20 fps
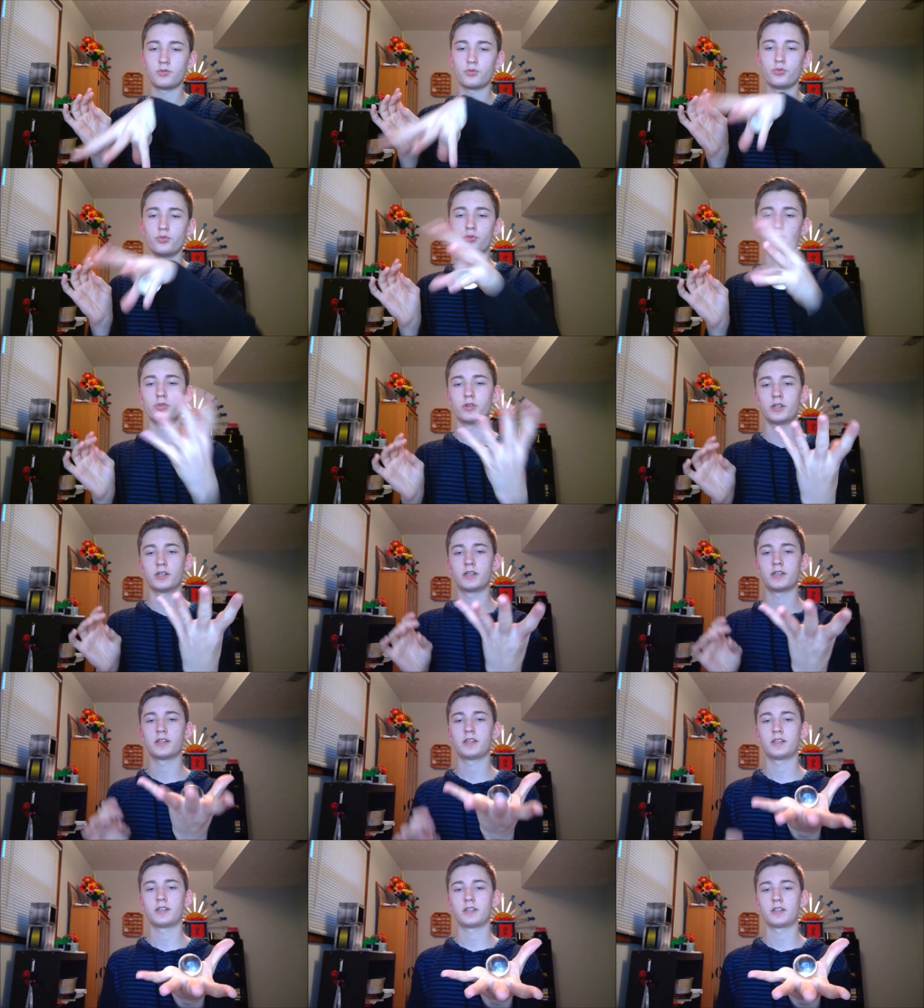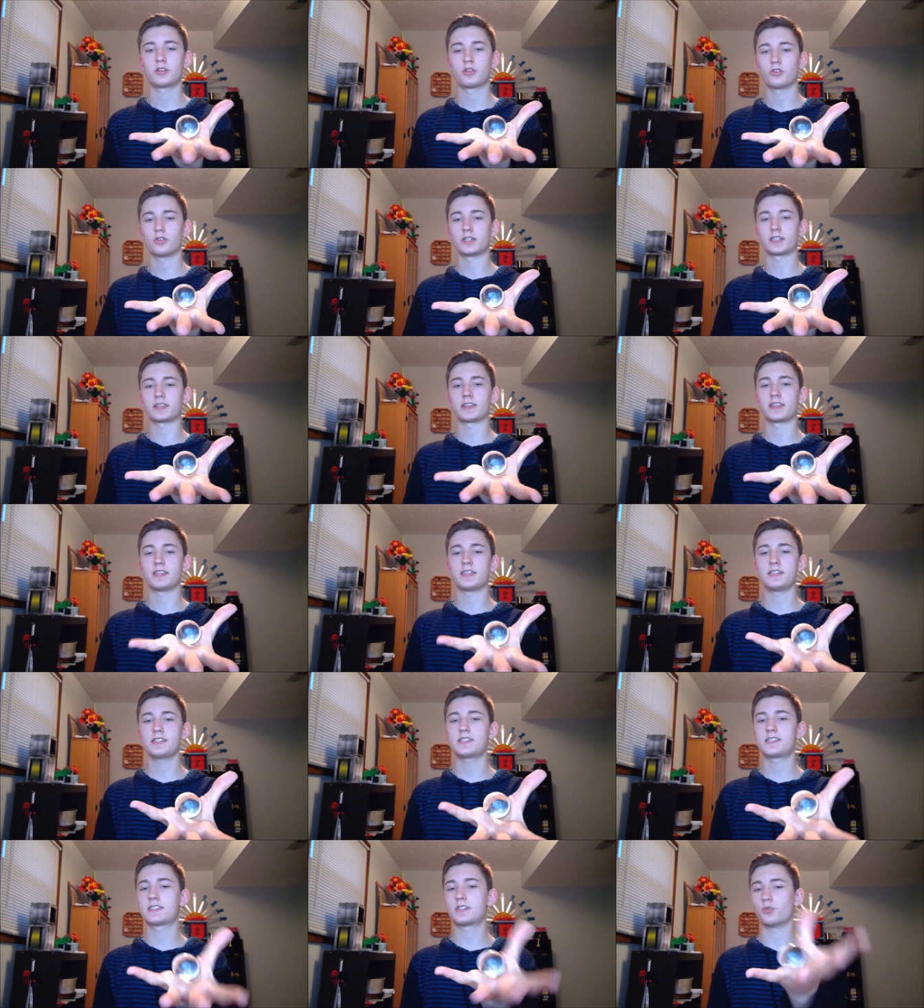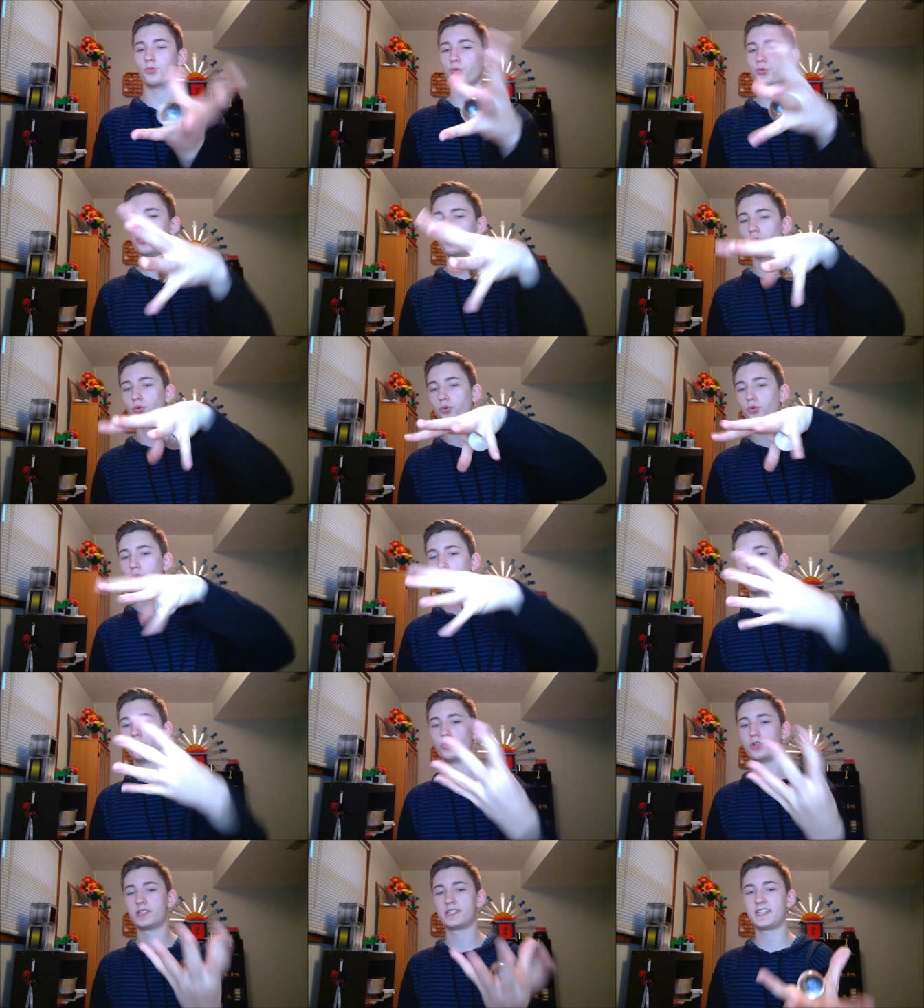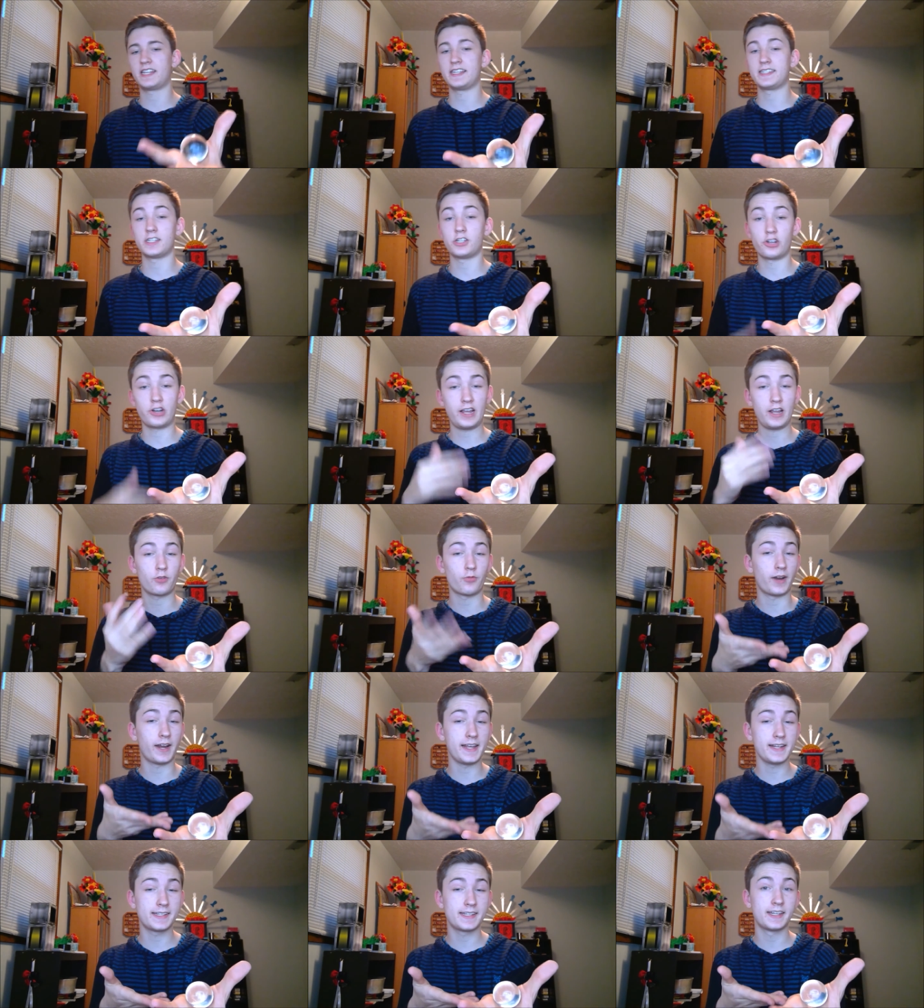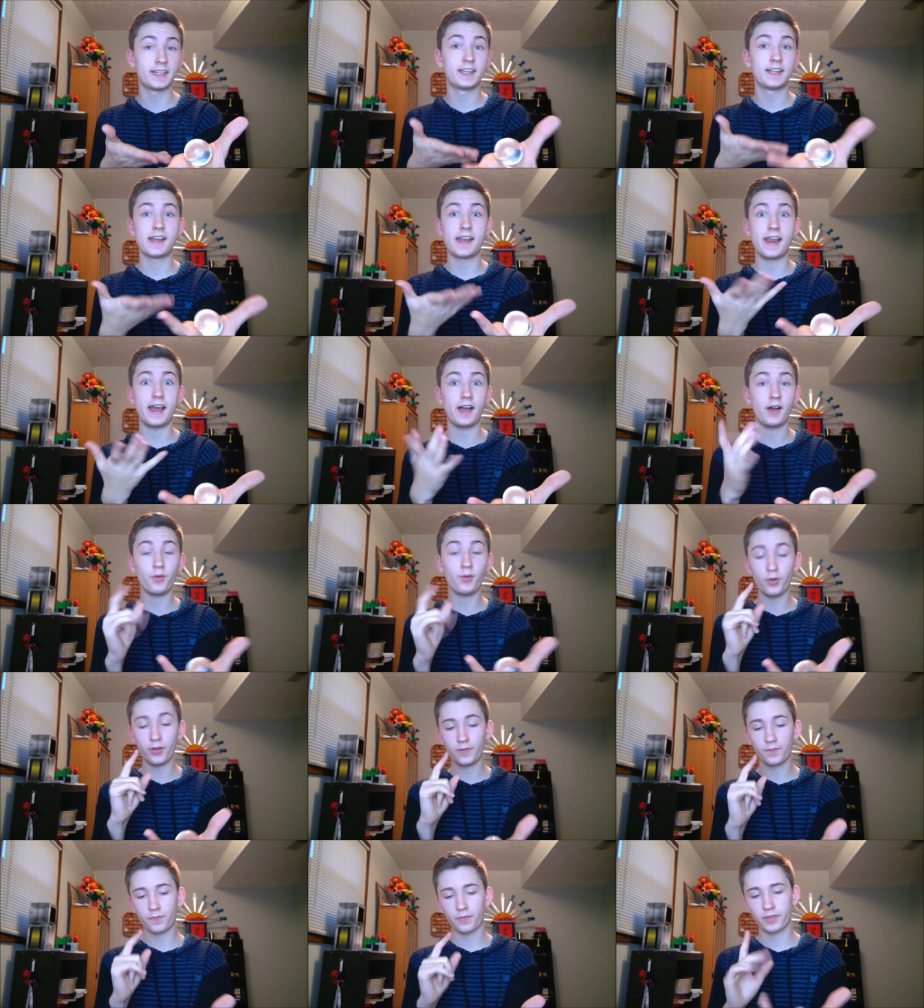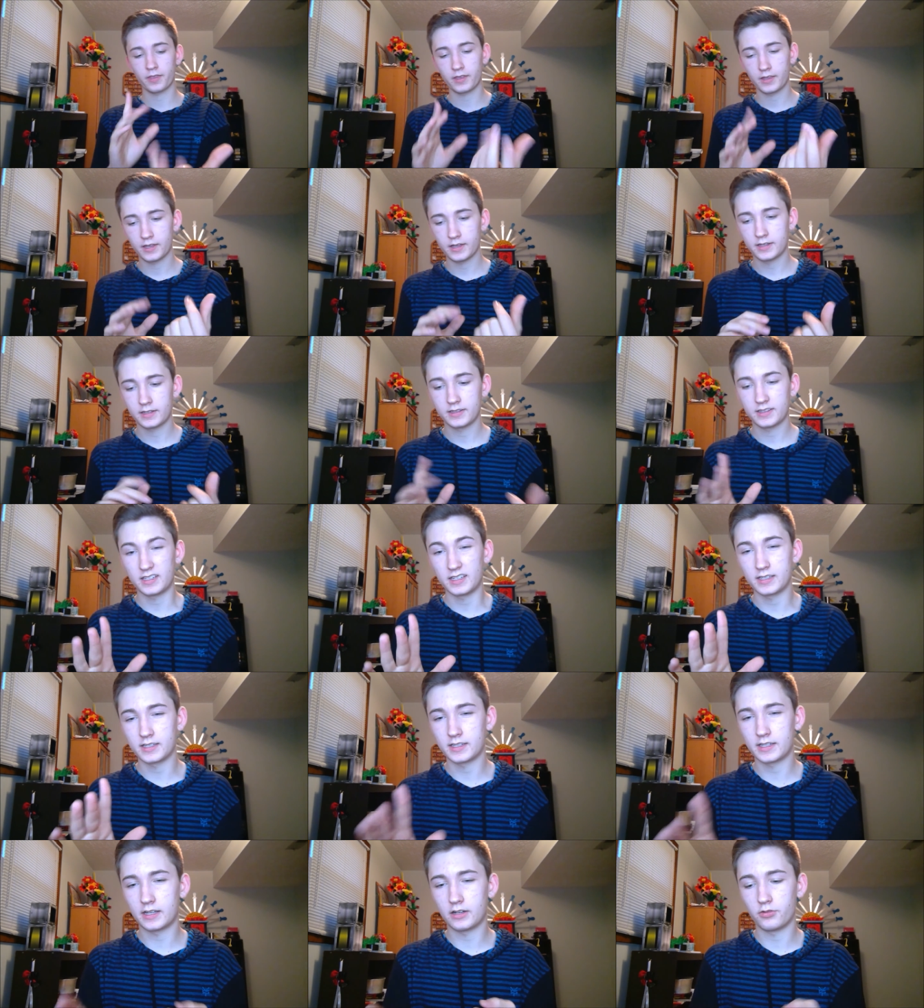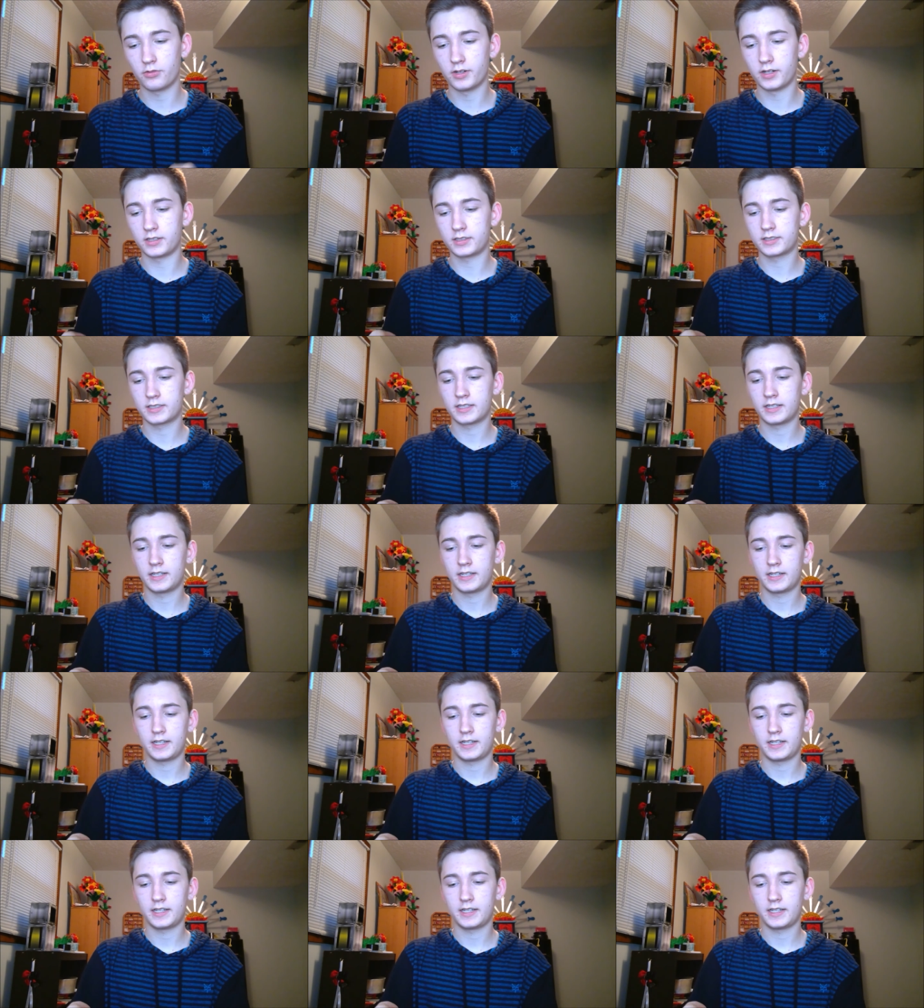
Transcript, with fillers: Ooh, go like this, ooh, ooh, stays in your hand, right? Now, this is how it works.